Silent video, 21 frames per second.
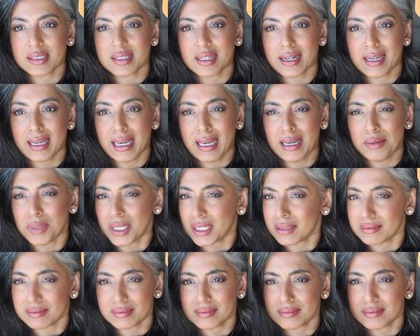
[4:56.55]
that it came
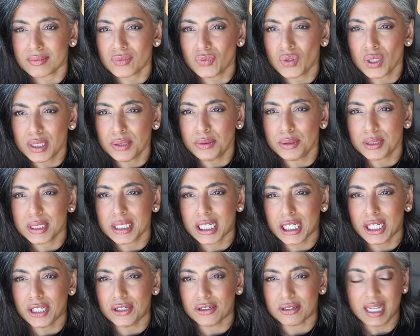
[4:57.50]
in. Really, really
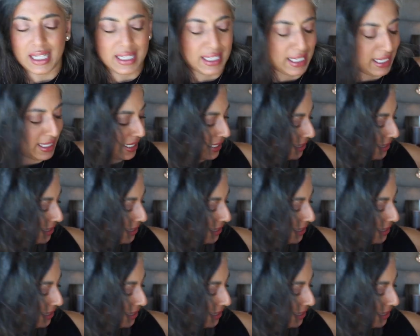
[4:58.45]
cute. I like